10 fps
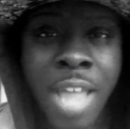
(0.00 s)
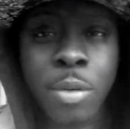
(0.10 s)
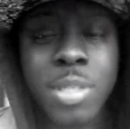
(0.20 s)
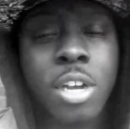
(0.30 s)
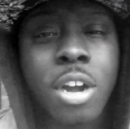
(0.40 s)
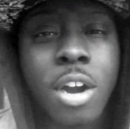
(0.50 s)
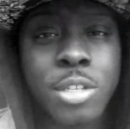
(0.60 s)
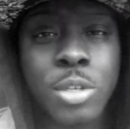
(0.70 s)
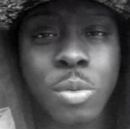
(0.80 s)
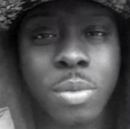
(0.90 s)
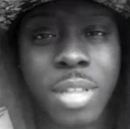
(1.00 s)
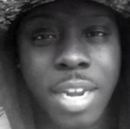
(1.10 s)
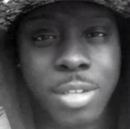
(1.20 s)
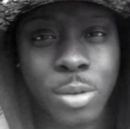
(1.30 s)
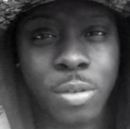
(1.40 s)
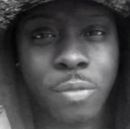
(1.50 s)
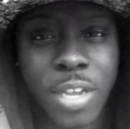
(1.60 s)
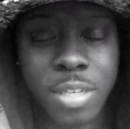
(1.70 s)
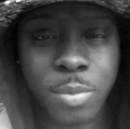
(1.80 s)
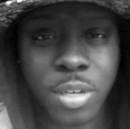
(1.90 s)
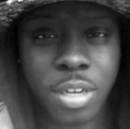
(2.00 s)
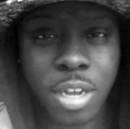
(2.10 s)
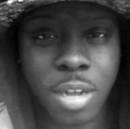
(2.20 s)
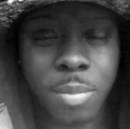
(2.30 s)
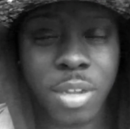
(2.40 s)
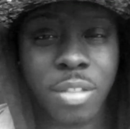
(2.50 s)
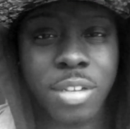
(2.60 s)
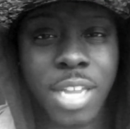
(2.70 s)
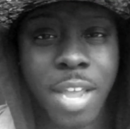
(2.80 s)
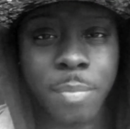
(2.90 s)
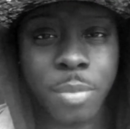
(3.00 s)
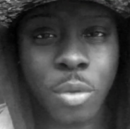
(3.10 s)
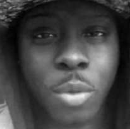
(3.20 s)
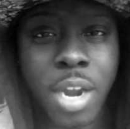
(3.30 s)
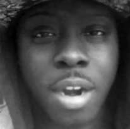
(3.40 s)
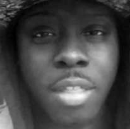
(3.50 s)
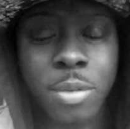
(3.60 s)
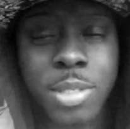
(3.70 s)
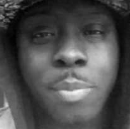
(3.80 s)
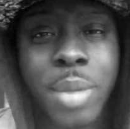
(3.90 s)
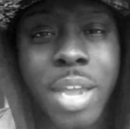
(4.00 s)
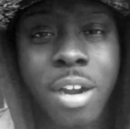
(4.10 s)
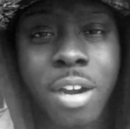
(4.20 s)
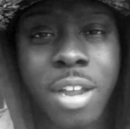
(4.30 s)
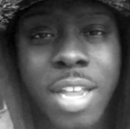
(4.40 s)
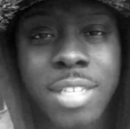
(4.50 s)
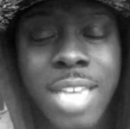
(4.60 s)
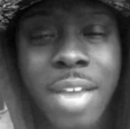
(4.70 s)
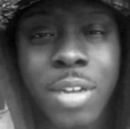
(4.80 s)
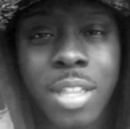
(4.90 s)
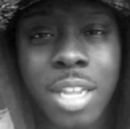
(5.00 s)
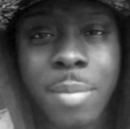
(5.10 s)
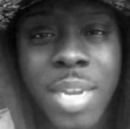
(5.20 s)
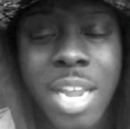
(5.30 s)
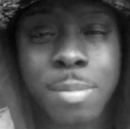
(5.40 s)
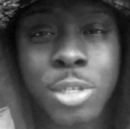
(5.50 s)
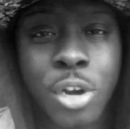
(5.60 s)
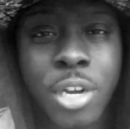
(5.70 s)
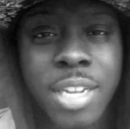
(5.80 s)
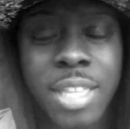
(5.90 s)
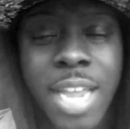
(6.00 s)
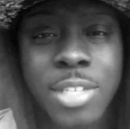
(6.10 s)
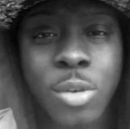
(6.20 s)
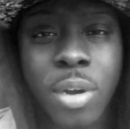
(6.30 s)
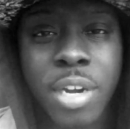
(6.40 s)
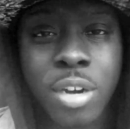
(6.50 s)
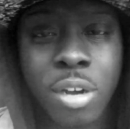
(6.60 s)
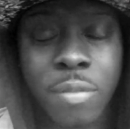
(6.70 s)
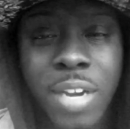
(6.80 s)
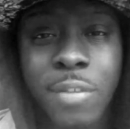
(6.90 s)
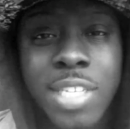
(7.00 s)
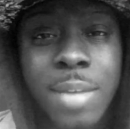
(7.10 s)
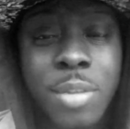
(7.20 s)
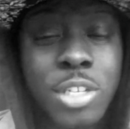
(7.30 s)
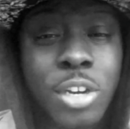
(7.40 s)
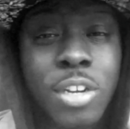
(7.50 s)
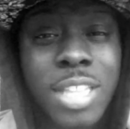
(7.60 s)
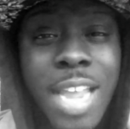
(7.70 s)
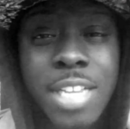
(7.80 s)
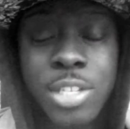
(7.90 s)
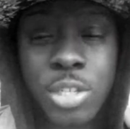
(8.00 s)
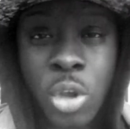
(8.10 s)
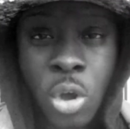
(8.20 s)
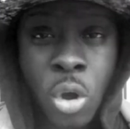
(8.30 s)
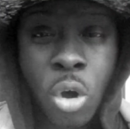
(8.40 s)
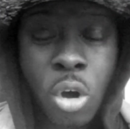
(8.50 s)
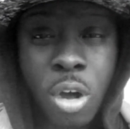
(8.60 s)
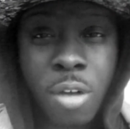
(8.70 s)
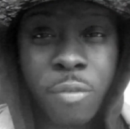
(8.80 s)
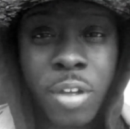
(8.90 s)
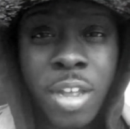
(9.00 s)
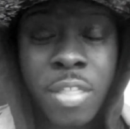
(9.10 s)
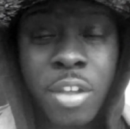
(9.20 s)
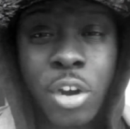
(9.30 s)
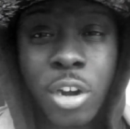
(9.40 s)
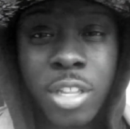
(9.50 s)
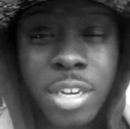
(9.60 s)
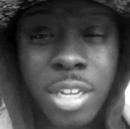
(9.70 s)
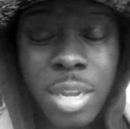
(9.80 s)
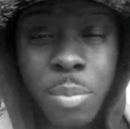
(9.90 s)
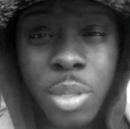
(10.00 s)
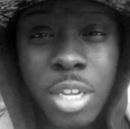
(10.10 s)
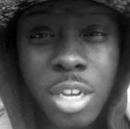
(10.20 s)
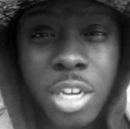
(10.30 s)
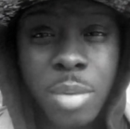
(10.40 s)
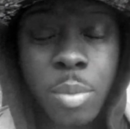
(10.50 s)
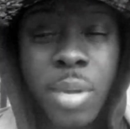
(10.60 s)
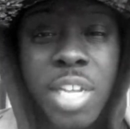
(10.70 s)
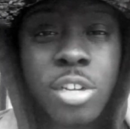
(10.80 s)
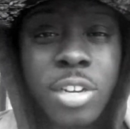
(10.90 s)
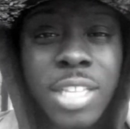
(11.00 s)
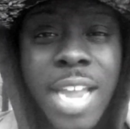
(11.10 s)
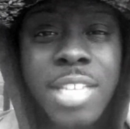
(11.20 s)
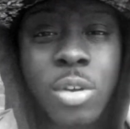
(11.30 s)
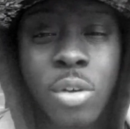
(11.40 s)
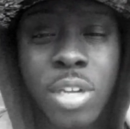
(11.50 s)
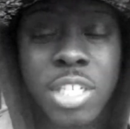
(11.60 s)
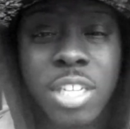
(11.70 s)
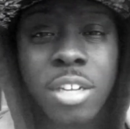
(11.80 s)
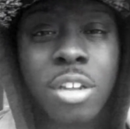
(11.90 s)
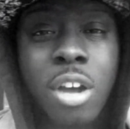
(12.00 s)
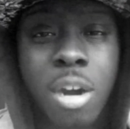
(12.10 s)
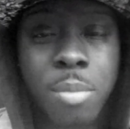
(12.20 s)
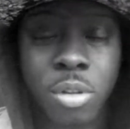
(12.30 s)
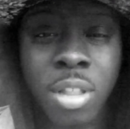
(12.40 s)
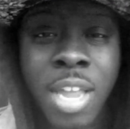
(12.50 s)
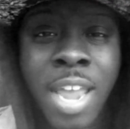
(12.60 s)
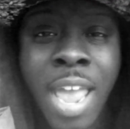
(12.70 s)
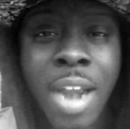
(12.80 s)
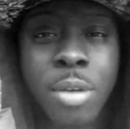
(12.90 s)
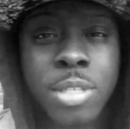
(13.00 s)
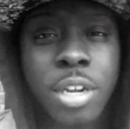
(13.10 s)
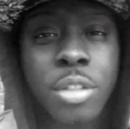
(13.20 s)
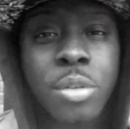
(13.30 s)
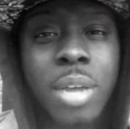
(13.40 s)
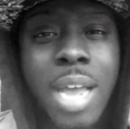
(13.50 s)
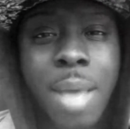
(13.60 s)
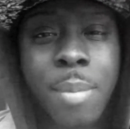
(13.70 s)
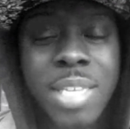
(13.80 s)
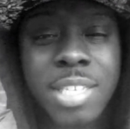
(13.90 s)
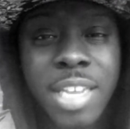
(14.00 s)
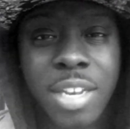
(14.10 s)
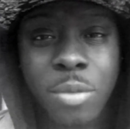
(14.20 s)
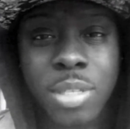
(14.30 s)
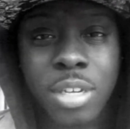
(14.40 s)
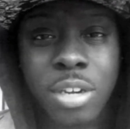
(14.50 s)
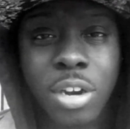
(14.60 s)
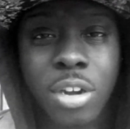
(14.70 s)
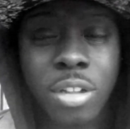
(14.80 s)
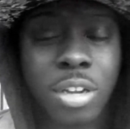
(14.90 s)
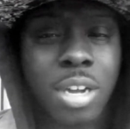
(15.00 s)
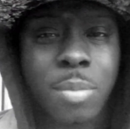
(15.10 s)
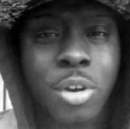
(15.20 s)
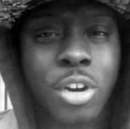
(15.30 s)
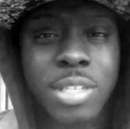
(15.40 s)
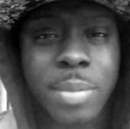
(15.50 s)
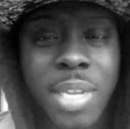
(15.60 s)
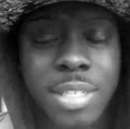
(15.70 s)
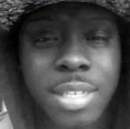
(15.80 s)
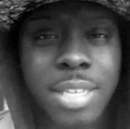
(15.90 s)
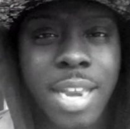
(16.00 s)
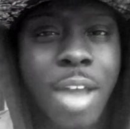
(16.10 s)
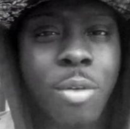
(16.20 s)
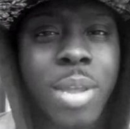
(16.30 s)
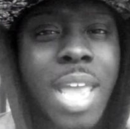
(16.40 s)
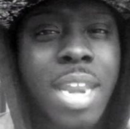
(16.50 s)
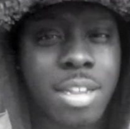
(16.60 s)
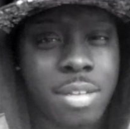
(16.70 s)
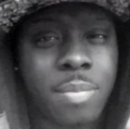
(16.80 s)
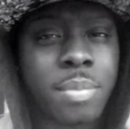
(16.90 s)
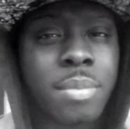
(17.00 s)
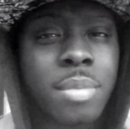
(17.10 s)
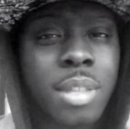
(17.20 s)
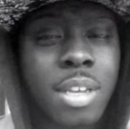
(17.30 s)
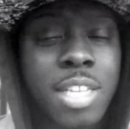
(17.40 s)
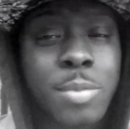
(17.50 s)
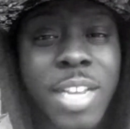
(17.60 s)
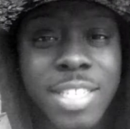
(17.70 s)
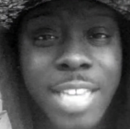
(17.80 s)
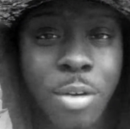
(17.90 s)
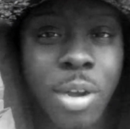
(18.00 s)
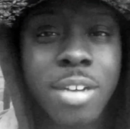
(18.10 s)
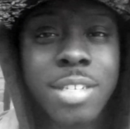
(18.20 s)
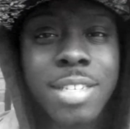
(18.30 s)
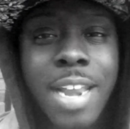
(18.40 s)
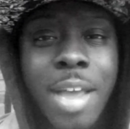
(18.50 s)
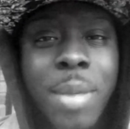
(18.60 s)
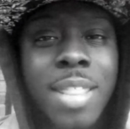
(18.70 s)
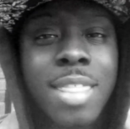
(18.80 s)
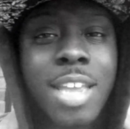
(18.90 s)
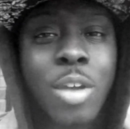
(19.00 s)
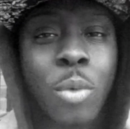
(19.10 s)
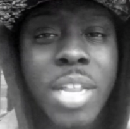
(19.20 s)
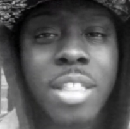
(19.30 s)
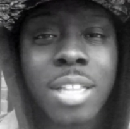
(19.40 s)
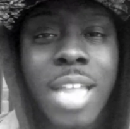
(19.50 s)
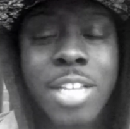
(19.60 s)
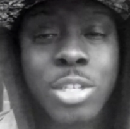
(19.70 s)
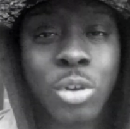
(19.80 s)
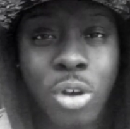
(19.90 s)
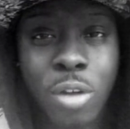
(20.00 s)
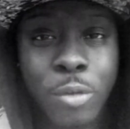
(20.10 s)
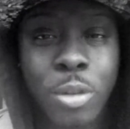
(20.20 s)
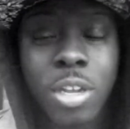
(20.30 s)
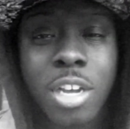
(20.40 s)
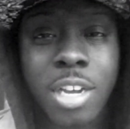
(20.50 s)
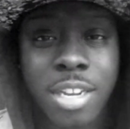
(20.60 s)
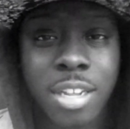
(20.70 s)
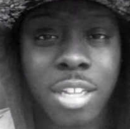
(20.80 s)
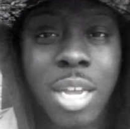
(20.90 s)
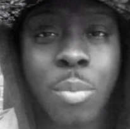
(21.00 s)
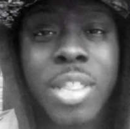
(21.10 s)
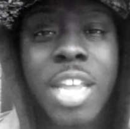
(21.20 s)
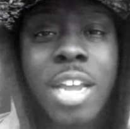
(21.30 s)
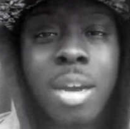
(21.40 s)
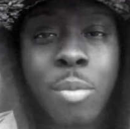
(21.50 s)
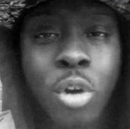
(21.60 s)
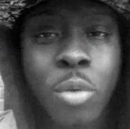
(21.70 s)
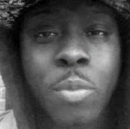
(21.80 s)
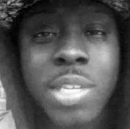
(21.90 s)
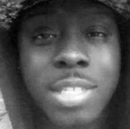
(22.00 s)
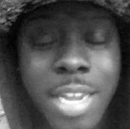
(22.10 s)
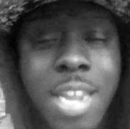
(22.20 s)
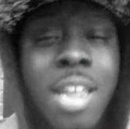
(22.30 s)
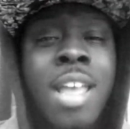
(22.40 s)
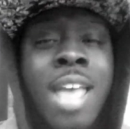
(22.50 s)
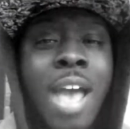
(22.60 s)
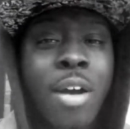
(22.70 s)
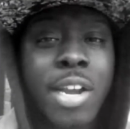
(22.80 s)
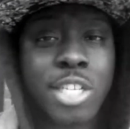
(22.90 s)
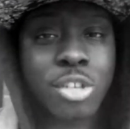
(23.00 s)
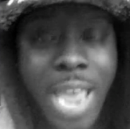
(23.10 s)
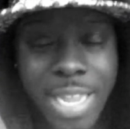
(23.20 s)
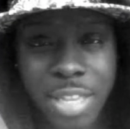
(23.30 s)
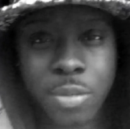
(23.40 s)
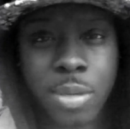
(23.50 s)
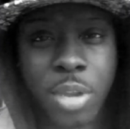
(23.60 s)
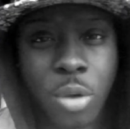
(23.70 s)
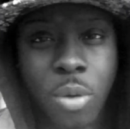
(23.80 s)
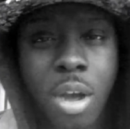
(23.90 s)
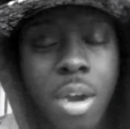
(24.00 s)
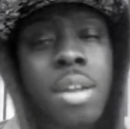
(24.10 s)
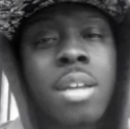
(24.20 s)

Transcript: There was a cartoon that I saw on Facebook um, the other day where there was a bear inside of a club and he kept turning the lights on and off, and every time they turned the lights off, the girl in the club would look good, but when he turned the lights on, she looked horrible. And I was looking through the comments, and there was a girl, a couple girls that basically said, I don't get it. It's because they don't understand how men think. When the lights are off, you look good in the club. When they come on, we see how unattractive some of you are.